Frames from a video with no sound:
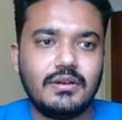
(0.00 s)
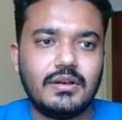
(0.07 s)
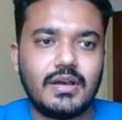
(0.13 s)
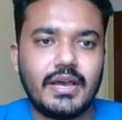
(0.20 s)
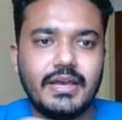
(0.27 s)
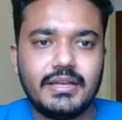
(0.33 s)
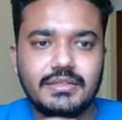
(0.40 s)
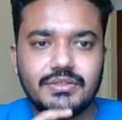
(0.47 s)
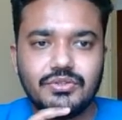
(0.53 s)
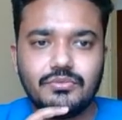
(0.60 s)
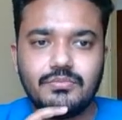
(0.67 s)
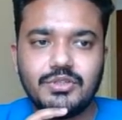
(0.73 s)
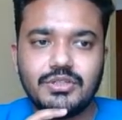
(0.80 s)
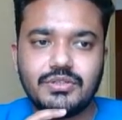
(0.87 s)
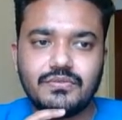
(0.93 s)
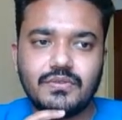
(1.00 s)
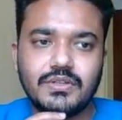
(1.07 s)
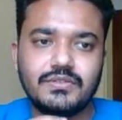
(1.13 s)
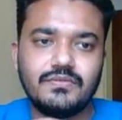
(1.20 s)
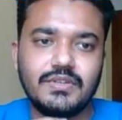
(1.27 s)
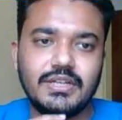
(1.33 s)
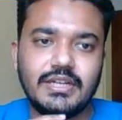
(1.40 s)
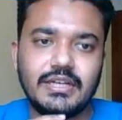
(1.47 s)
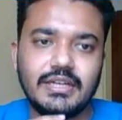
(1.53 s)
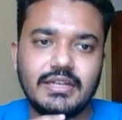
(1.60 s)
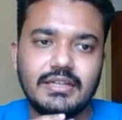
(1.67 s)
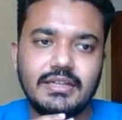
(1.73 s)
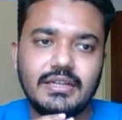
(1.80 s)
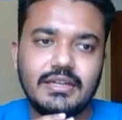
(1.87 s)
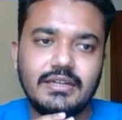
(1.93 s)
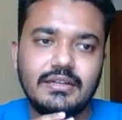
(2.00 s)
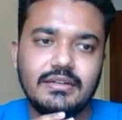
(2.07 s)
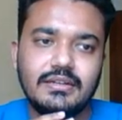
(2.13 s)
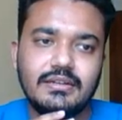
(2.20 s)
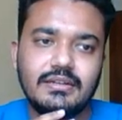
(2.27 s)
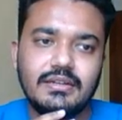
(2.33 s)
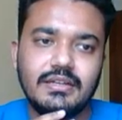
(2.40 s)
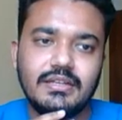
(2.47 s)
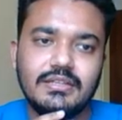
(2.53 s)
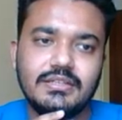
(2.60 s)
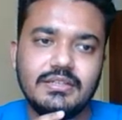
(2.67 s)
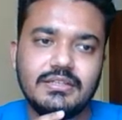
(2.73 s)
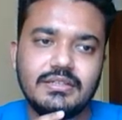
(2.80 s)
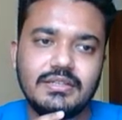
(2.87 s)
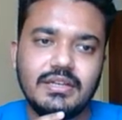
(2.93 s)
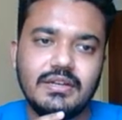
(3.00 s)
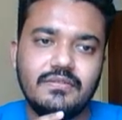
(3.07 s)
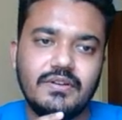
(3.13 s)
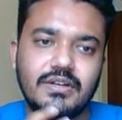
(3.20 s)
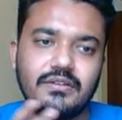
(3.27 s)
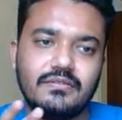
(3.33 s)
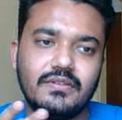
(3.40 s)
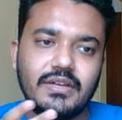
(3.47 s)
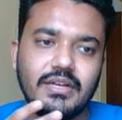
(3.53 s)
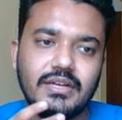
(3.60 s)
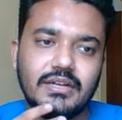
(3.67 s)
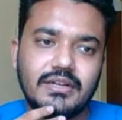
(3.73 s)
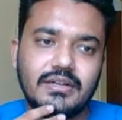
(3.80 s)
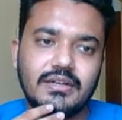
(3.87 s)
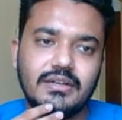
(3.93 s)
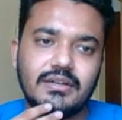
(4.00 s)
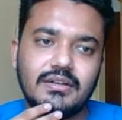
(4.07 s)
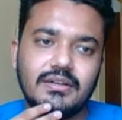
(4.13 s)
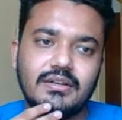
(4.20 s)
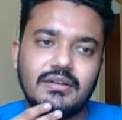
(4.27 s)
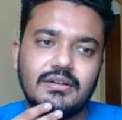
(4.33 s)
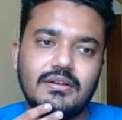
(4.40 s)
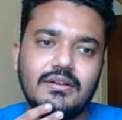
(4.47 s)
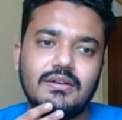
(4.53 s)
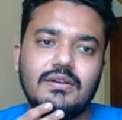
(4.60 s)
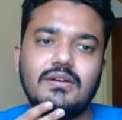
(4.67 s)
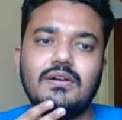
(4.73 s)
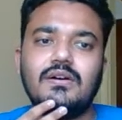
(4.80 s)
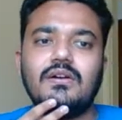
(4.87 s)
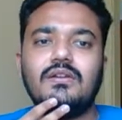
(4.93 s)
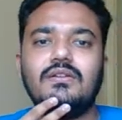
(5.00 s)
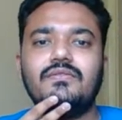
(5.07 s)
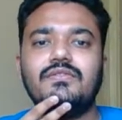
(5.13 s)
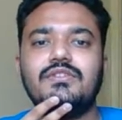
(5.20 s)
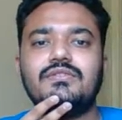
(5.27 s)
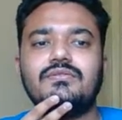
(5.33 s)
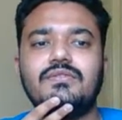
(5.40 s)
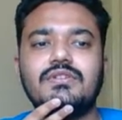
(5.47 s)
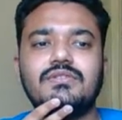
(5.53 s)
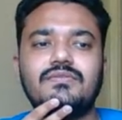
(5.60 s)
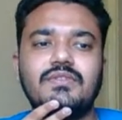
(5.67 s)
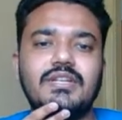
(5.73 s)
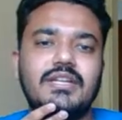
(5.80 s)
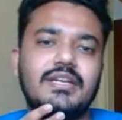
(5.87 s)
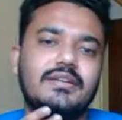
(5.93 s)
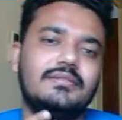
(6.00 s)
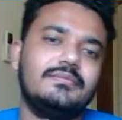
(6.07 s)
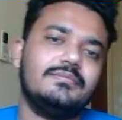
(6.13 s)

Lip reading: I assumed this was winning, and then he just gave it away, and all of this was winning.